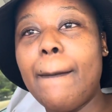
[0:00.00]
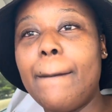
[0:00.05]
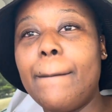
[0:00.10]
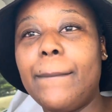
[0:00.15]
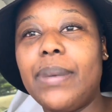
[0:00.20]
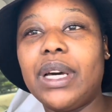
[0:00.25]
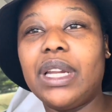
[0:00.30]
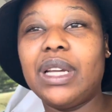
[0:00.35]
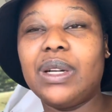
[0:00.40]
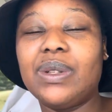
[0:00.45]

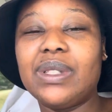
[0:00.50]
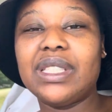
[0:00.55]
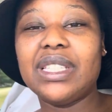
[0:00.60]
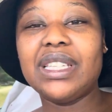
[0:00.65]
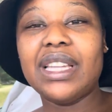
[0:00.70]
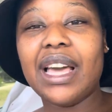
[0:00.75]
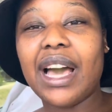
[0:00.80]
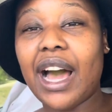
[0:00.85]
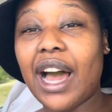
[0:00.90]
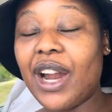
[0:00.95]
but I was in
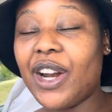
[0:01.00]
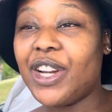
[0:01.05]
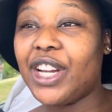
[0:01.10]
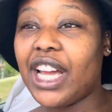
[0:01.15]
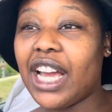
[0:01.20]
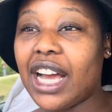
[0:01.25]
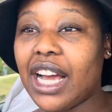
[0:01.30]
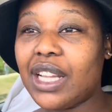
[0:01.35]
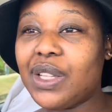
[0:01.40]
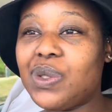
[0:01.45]
a hurry. I
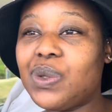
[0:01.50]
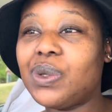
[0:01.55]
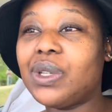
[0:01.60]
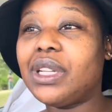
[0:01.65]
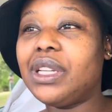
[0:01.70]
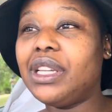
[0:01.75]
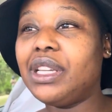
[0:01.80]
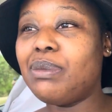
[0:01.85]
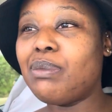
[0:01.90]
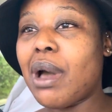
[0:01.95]
had to
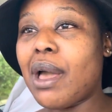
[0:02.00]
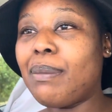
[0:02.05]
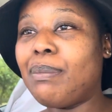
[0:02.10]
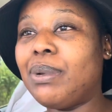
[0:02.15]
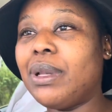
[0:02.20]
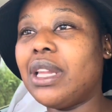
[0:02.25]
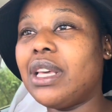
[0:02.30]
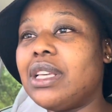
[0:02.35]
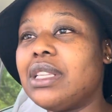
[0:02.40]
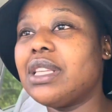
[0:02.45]
clean my
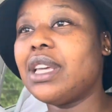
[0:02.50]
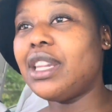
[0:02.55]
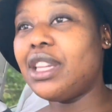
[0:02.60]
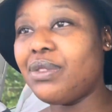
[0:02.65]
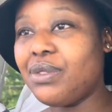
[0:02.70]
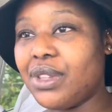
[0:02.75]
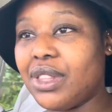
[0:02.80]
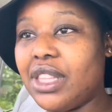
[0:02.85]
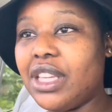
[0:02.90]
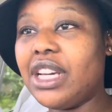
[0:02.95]
place and
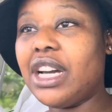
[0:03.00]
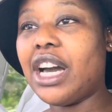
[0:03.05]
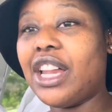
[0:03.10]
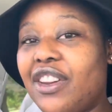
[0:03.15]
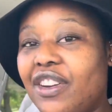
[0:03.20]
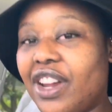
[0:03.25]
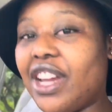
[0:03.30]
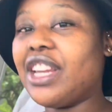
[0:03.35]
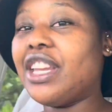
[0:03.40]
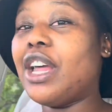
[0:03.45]
everything. And
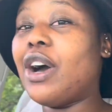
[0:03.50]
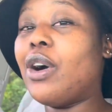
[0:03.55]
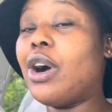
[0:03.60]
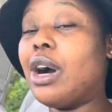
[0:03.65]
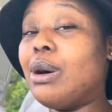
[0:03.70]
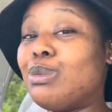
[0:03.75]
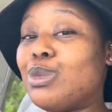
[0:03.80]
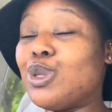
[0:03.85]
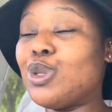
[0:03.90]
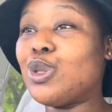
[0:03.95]
right now,
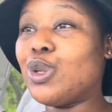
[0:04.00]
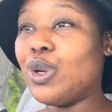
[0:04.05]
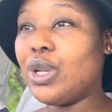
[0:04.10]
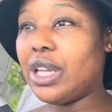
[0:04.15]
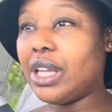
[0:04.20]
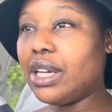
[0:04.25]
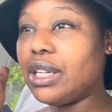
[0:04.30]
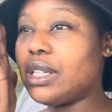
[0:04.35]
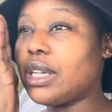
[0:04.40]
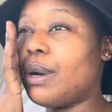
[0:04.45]
I'm so
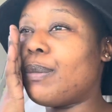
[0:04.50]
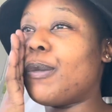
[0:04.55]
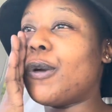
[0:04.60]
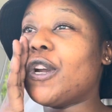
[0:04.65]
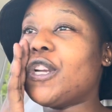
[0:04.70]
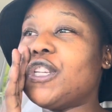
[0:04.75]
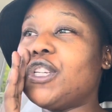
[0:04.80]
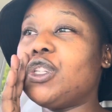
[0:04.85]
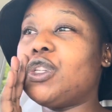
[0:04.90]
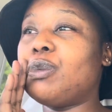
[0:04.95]
late. I'm
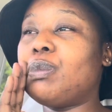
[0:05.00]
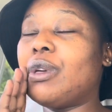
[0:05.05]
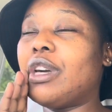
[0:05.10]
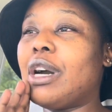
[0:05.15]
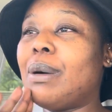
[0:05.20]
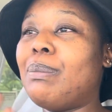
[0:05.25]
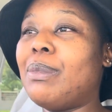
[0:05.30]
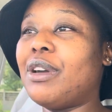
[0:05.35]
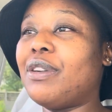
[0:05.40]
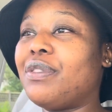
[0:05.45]
rushing to pick
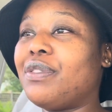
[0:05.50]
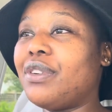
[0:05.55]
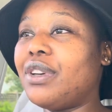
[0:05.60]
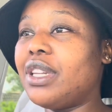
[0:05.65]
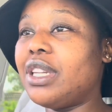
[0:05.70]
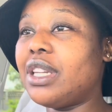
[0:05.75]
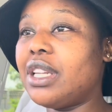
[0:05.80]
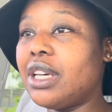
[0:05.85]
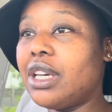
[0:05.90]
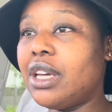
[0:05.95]
up my
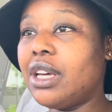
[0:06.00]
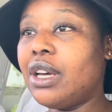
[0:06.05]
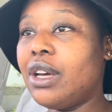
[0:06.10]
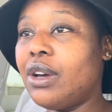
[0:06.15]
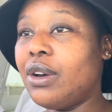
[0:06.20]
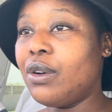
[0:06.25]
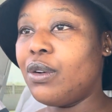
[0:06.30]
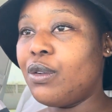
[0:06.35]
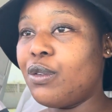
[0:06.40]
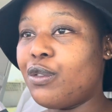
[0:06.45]
friend
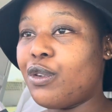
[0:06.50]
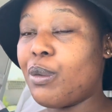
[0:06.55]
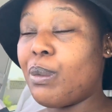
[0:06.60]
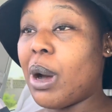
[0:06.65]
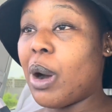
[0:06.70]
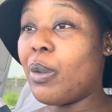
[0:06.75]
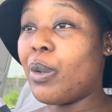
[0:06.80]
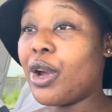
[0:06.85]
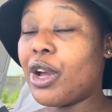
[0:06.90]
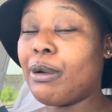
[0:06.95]
from
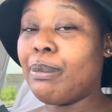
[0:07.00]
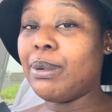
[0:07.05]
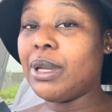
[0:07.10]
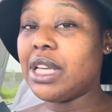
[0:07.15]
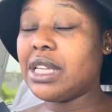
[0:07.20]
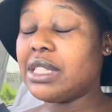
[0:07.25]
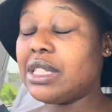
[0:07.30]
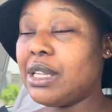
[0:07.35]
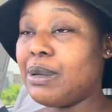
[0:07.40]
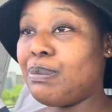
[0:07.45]
her
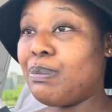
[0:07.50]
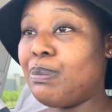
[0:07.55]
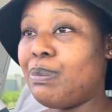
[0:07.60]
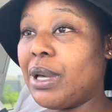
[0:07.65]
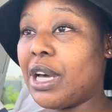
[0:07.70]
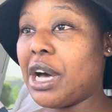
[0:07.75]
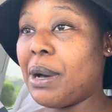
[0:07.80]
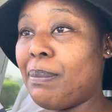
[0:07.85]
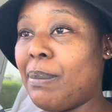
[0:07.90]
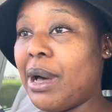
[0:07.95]
workplace, then
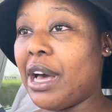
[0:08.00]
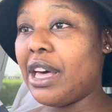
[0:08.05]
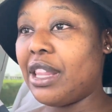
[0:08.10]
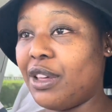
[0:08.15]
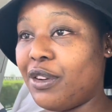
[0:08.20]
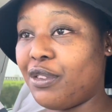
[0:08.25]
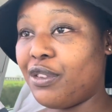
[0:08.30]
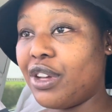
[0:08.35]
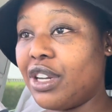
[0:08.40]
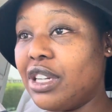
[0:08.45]
pick up my other
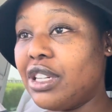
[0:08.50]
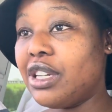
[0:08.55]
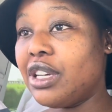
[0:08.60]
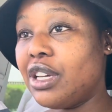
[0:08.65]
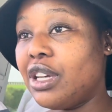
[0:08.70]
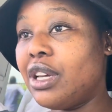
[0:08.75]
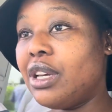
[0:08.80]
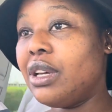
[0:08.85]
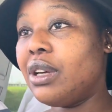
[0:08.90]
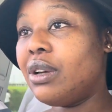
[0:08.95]
friend
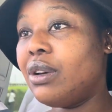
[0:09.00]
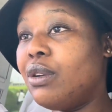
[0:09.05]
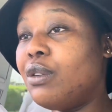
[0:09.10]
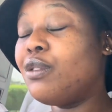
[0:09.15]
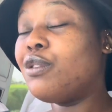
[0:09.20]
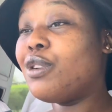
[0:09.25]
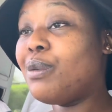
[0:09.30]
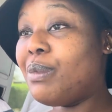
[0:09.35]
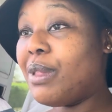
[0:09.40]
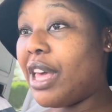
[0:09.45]

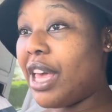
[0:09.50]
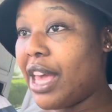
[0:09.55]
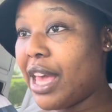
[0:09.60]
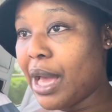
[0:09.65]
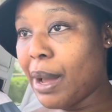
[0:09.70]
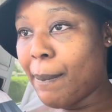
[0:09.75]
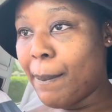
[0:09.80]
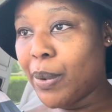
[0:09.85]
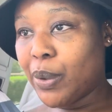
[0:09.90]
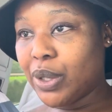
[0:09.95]
from the
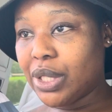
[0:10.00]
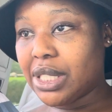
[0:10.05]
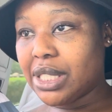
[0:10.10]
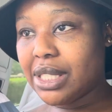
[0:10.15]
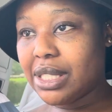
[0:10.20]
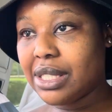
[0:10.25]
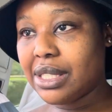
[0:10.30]
airport.